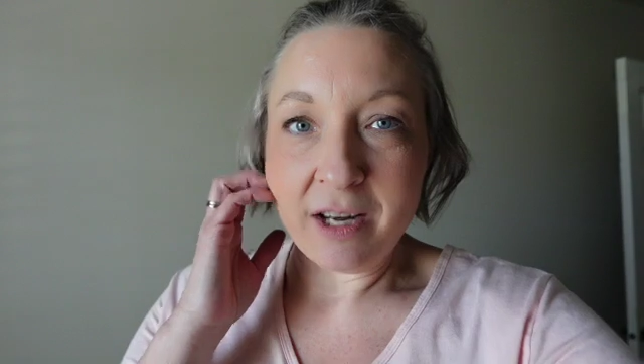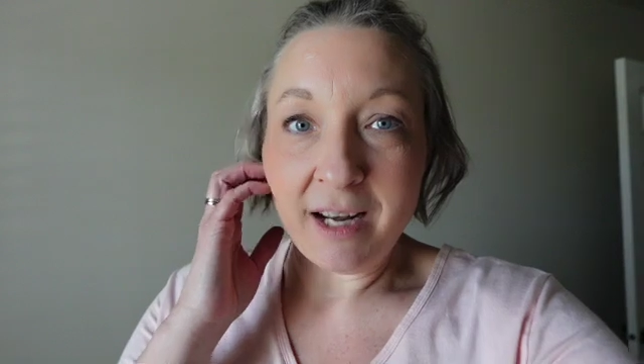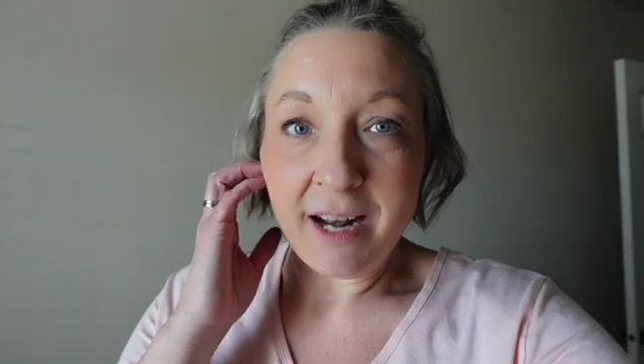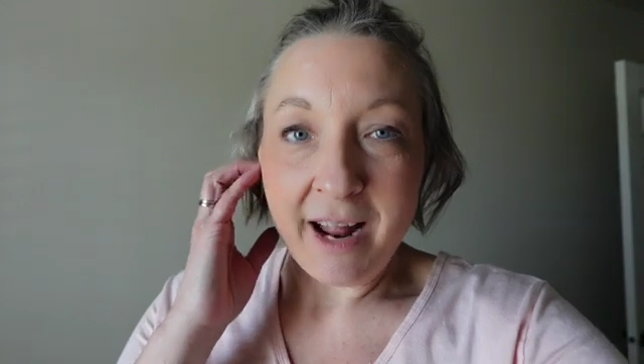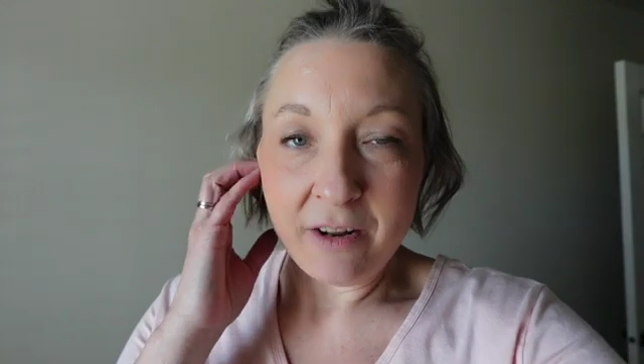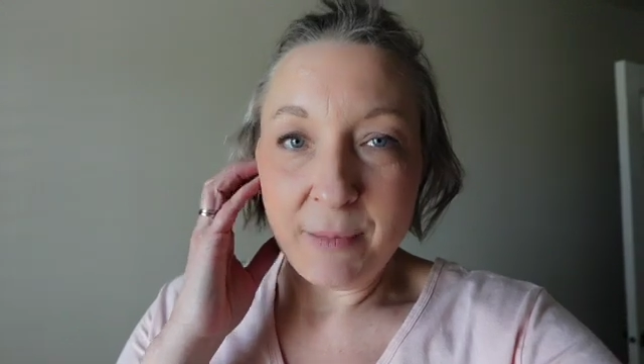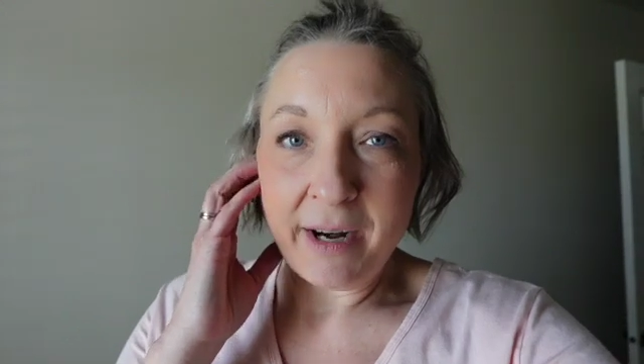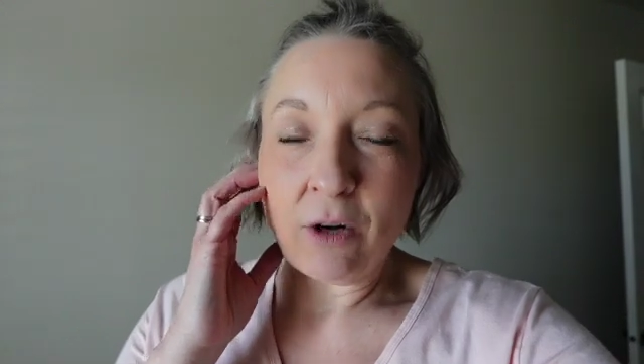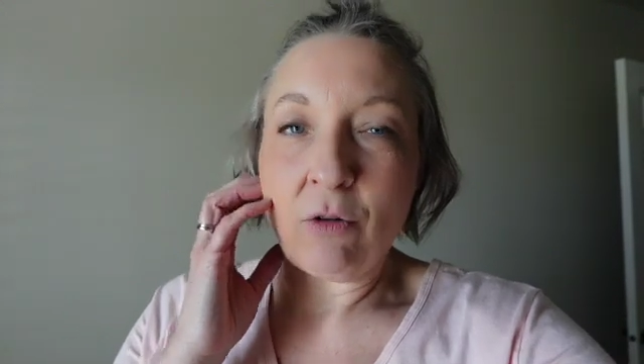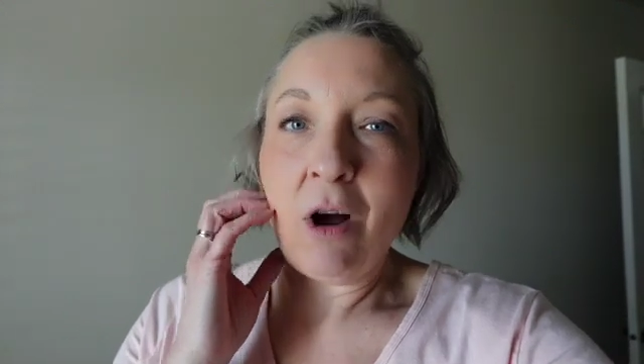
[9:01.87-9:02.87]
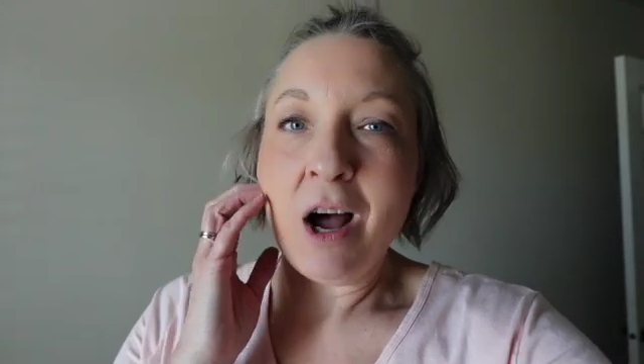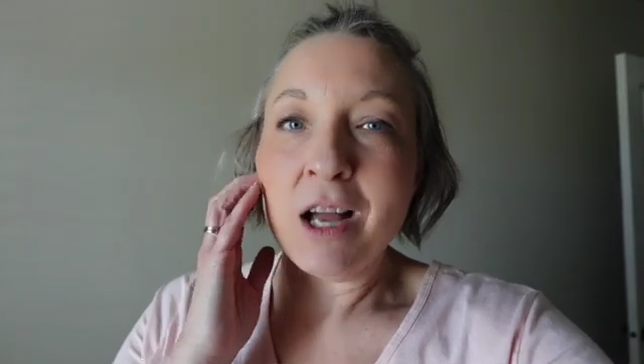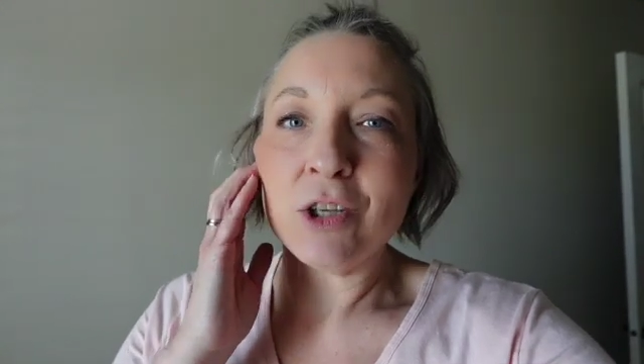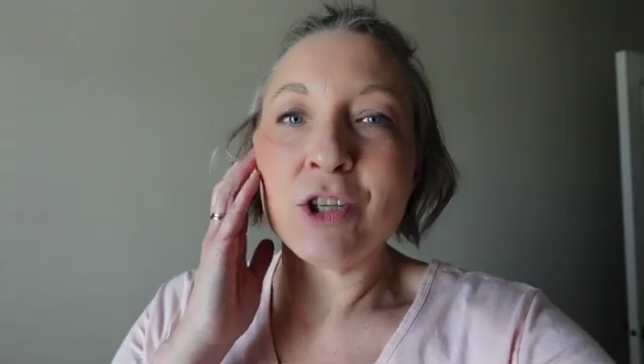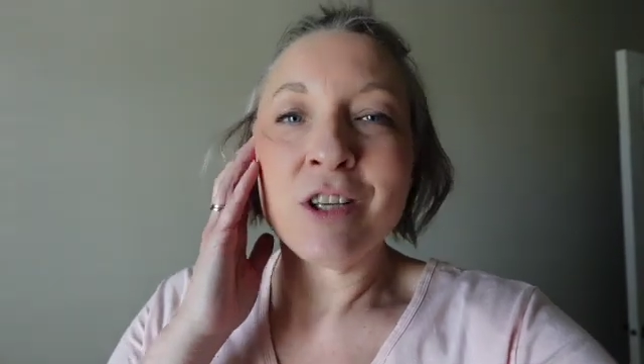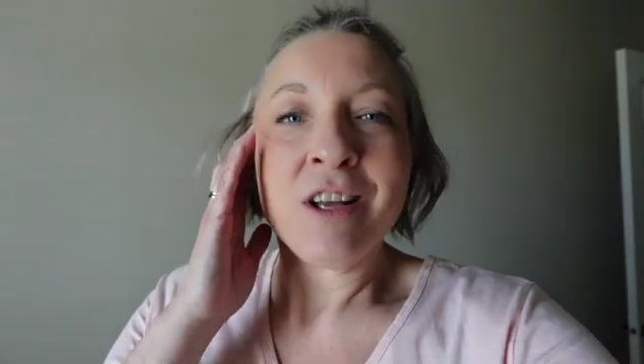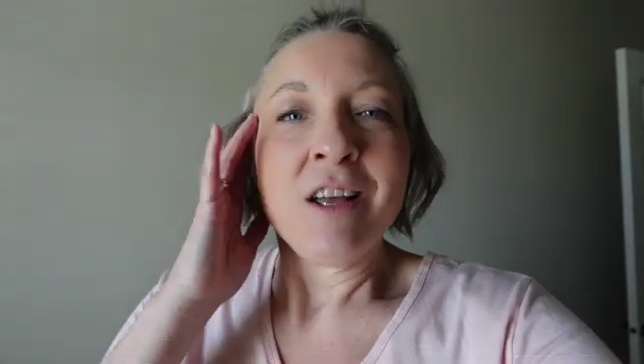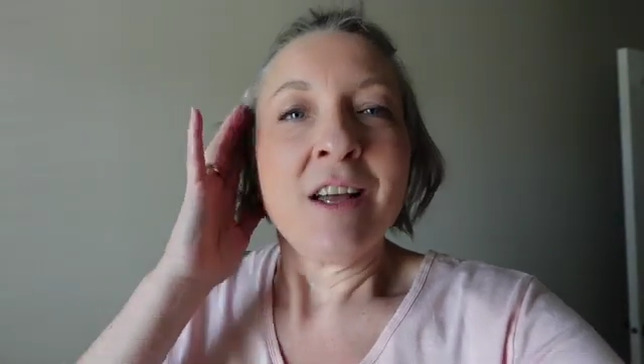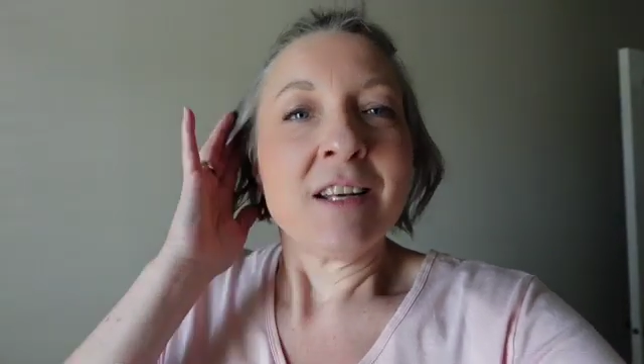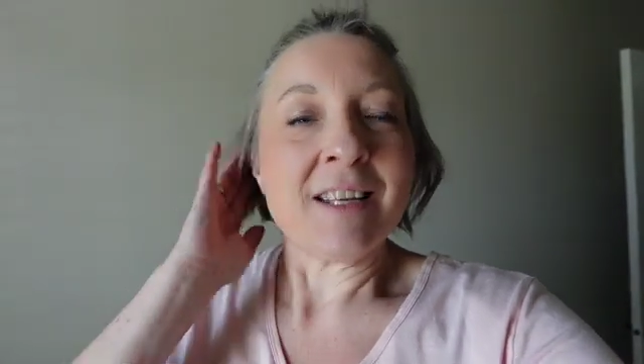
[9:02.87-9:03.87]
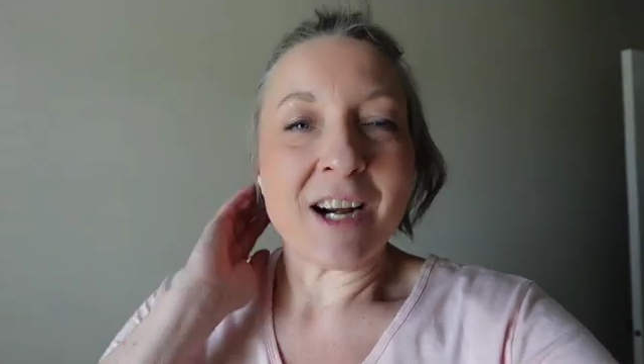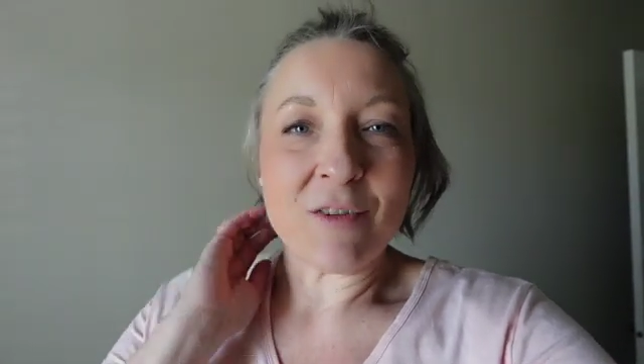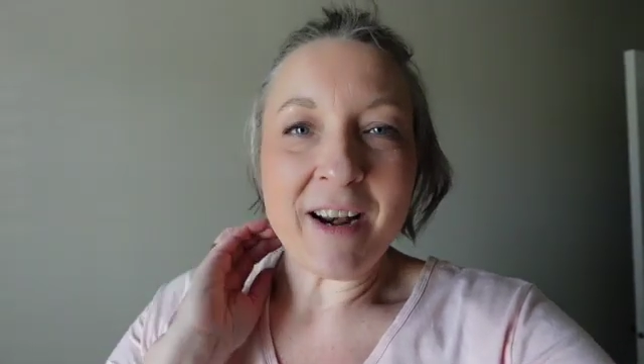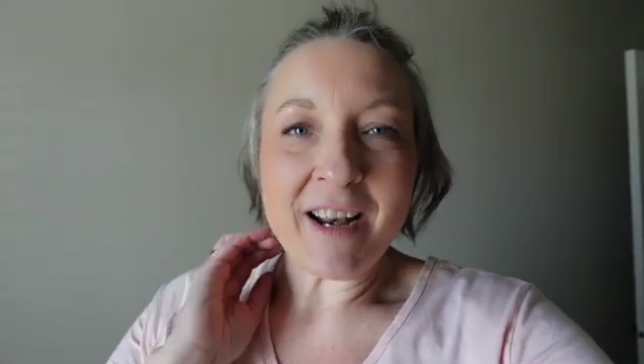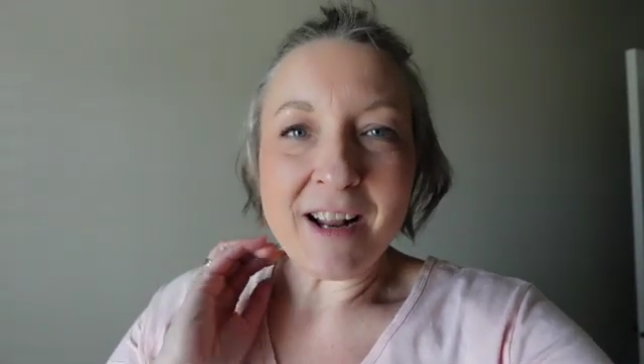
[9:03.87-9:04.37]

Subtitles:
get it out of my garage, decorate